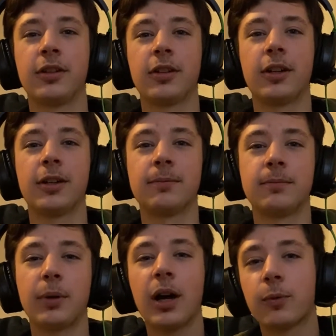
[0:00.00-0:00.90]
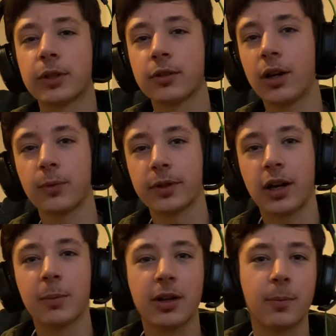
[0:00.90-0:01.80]
But I personally
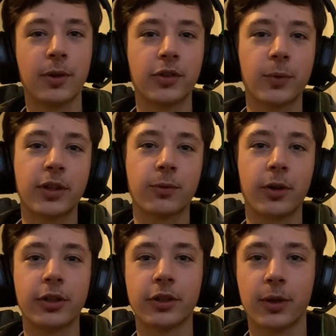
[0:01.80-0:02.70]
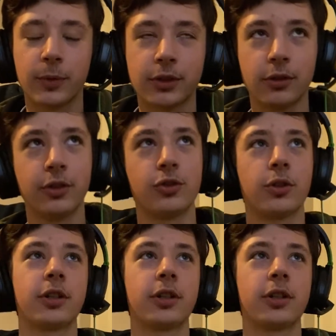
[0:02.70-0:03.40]
think it's very good. I think you'll enjoy it.